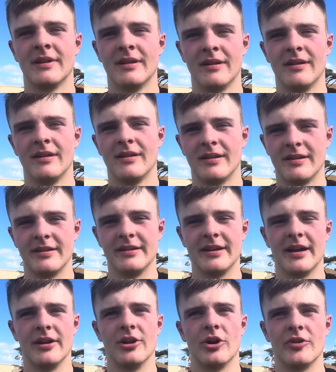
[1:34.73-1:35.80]
competition.
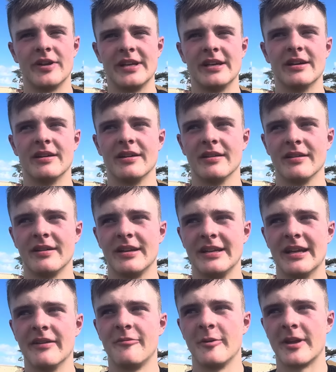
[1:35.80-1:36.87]
Yeah, no, he uh, he
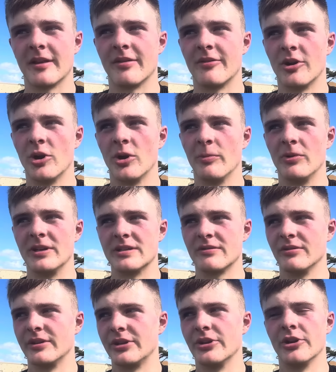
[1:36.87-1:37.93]
definitely can throw it, but he's
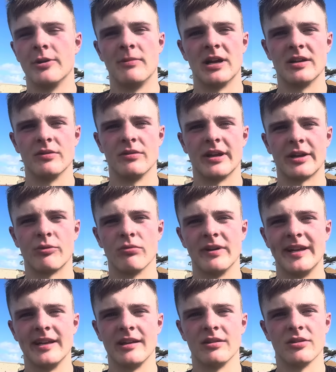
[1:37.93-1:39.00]
really good about like
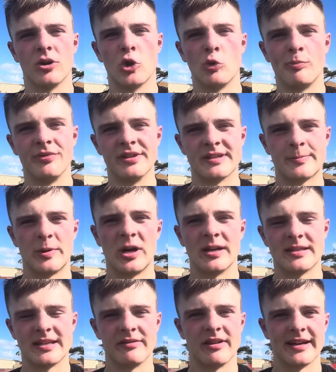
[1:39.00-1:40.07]
reading the open
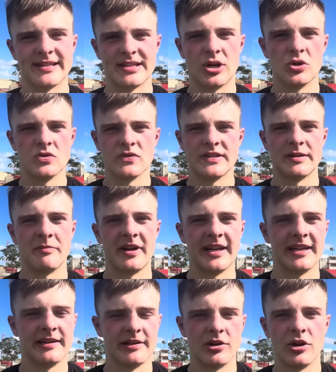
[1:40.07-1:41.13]
spots and like zones and
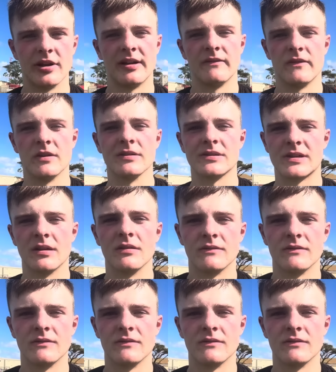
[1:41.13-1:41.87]
man and all that fun stuff.